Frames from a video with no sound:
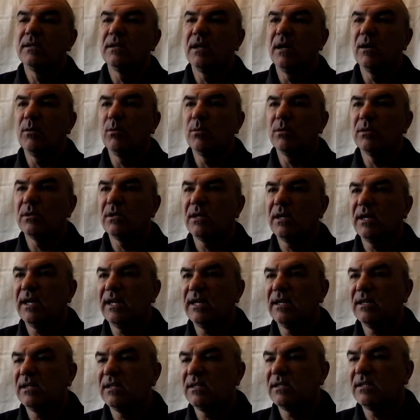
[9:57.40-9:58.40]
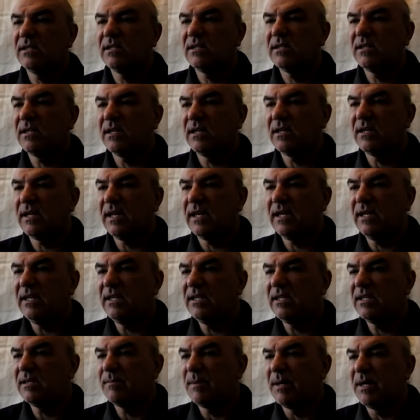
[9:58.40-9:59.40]
No wonder Ellie's
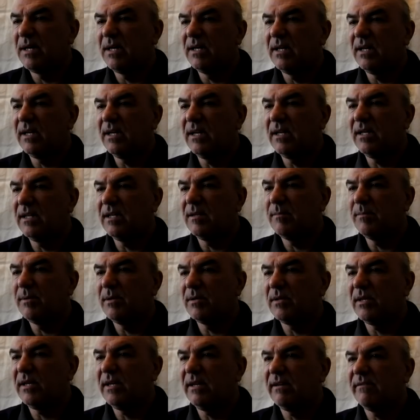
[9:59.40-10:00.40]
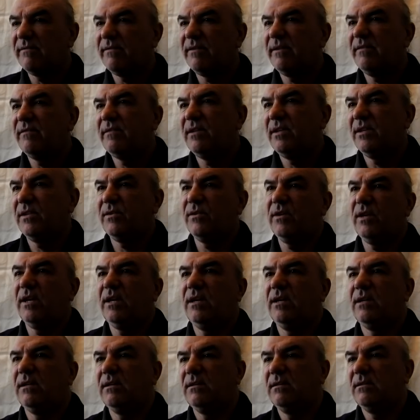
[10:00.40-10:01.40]
smiling. The body at
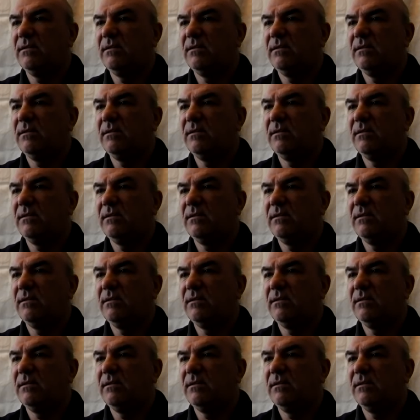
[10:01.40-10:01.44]
53.